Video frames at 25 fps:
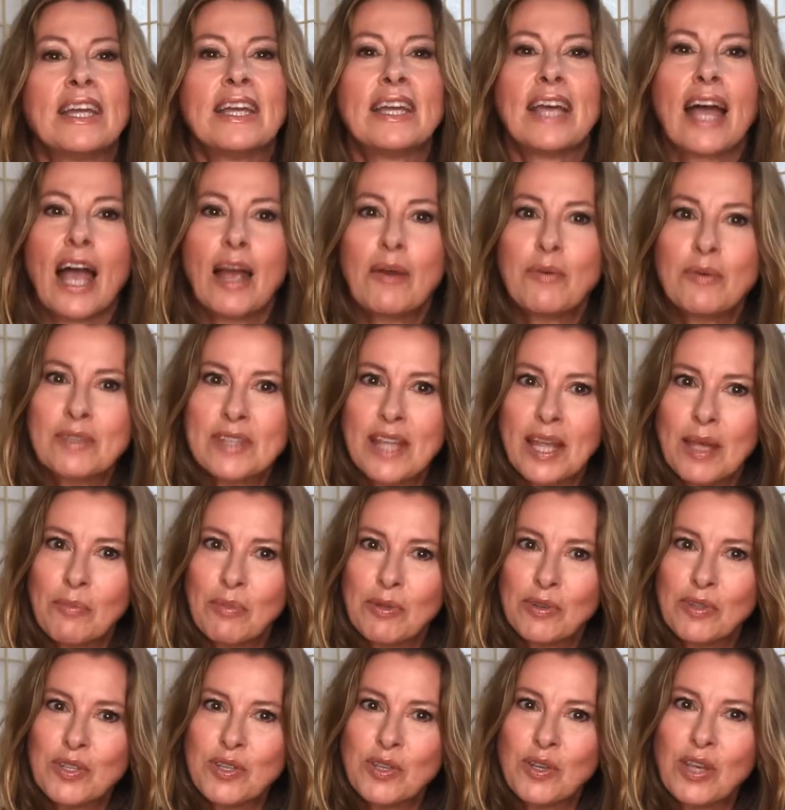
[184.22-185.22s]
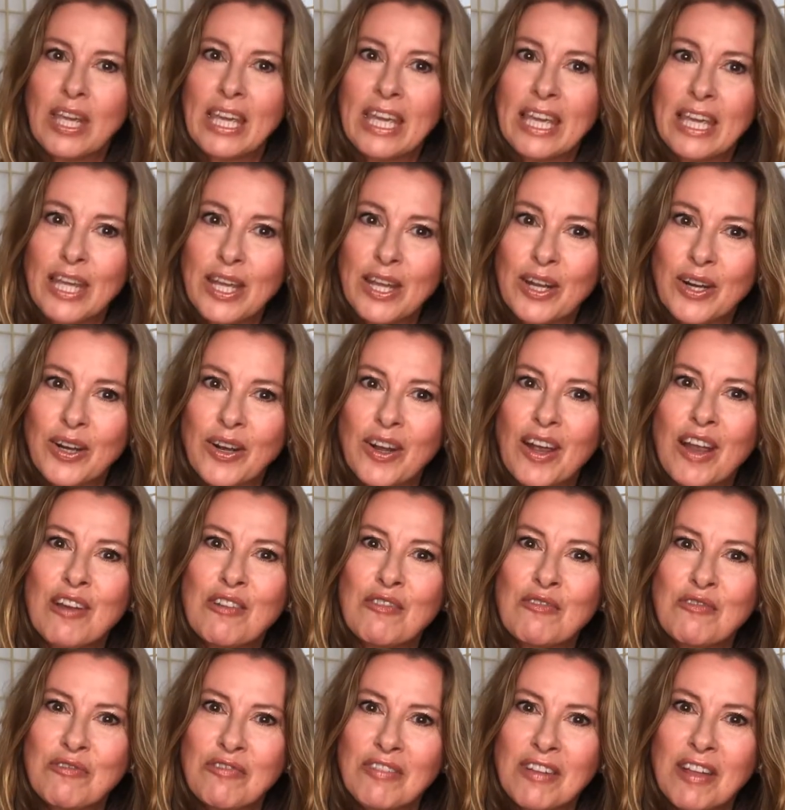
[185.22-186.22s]
I was able to hear and
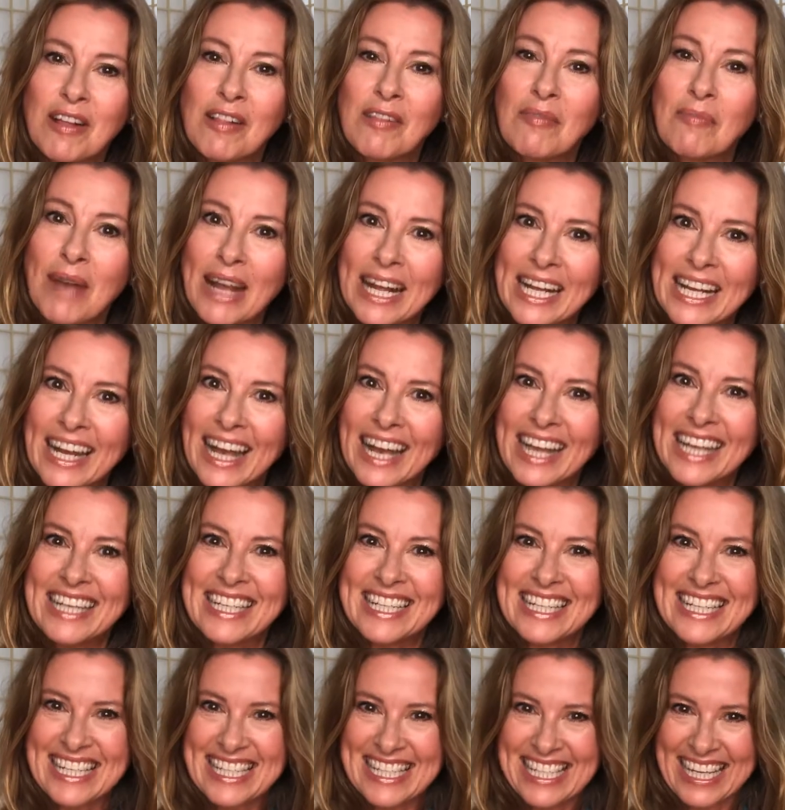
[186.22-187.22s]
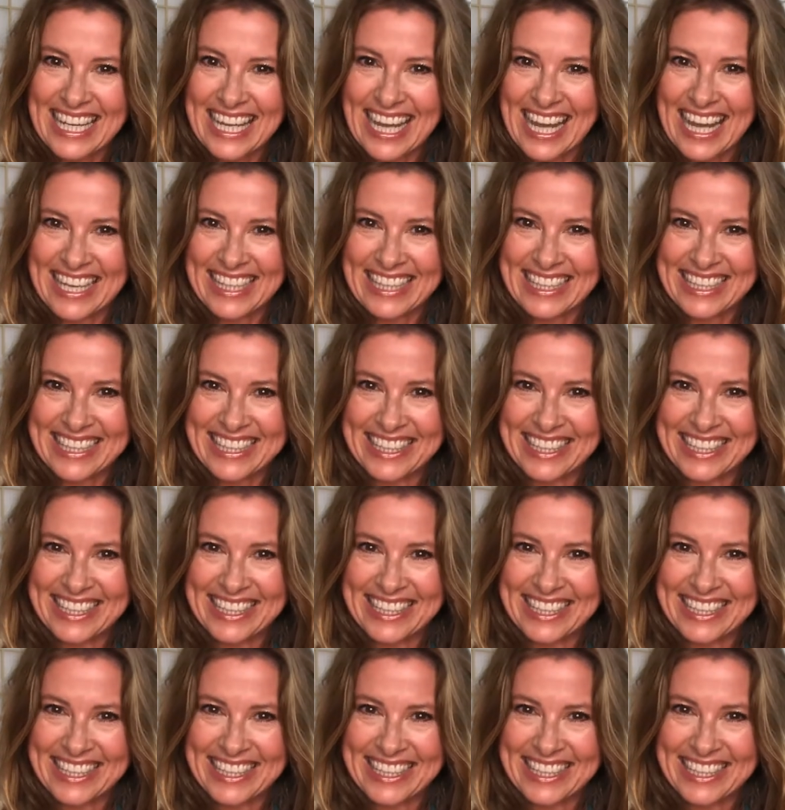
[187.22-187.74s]
feel my guidance again.